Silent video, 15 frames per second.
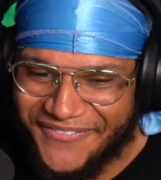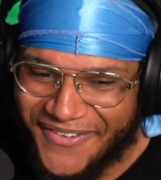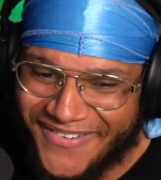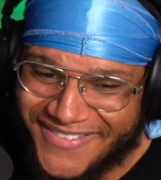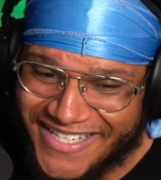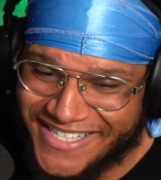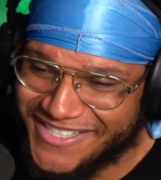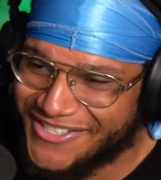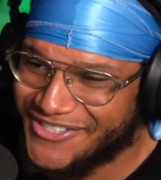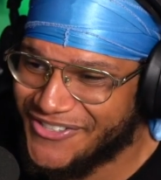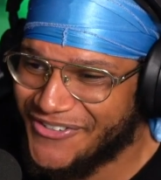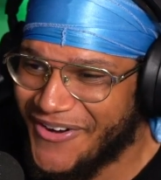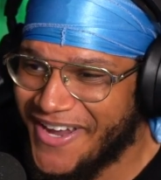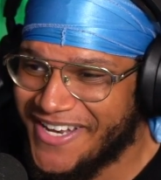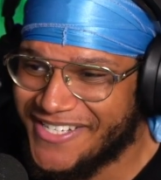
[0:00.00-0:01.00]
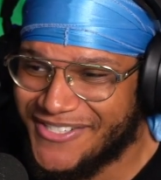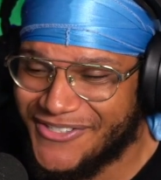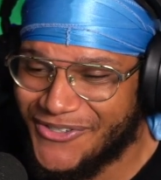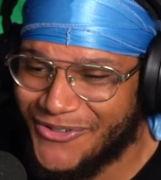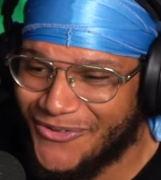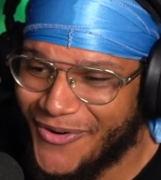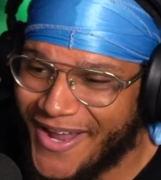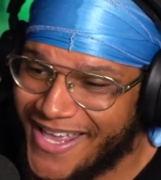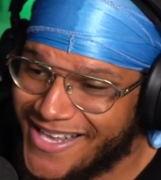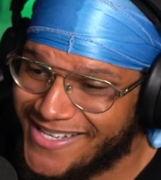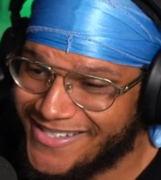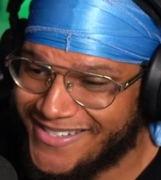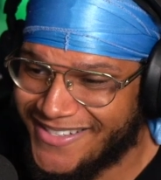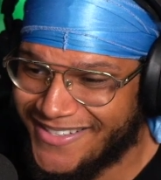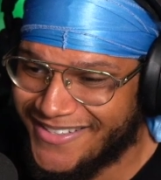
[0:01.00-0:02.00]
15 straight is
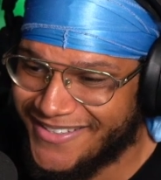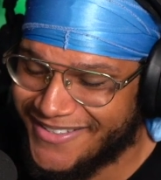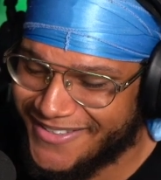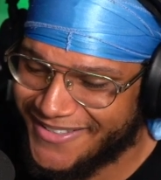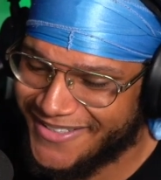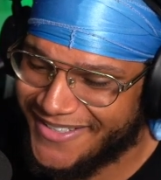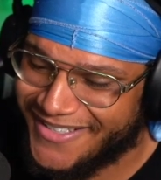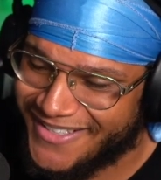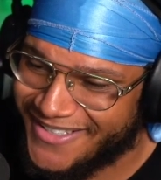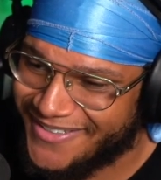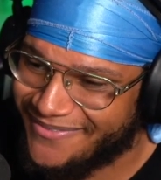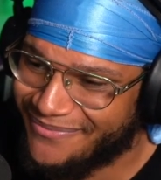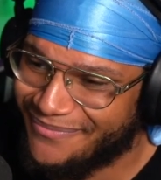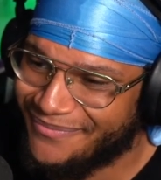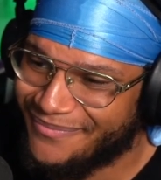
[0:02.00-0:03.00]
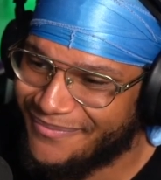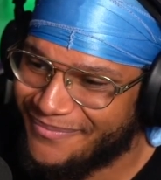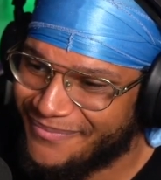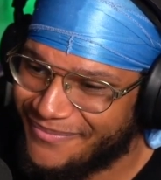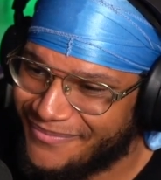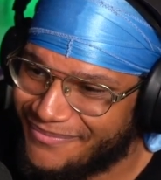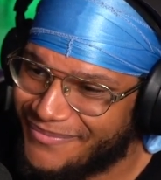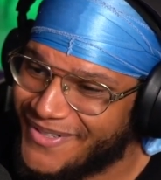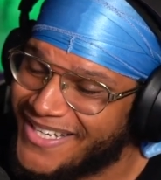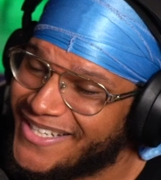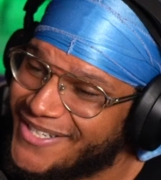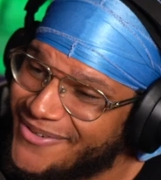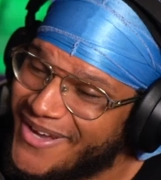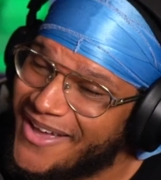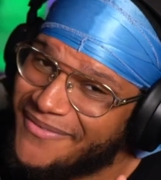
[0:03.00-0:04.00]
crazy. But I
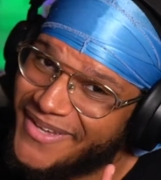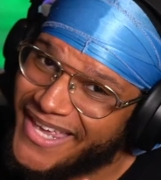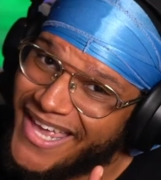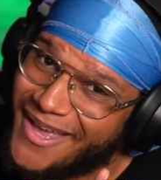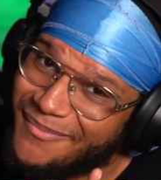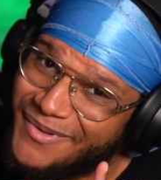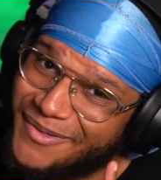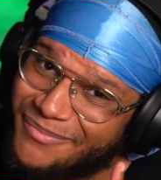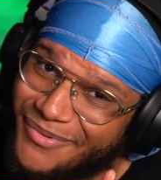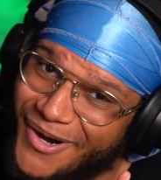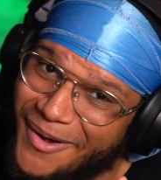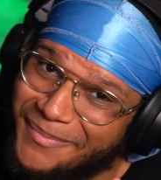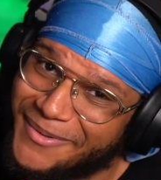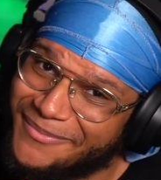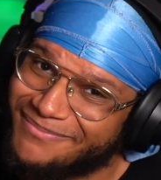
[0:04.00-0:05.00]
do have a gambling problem.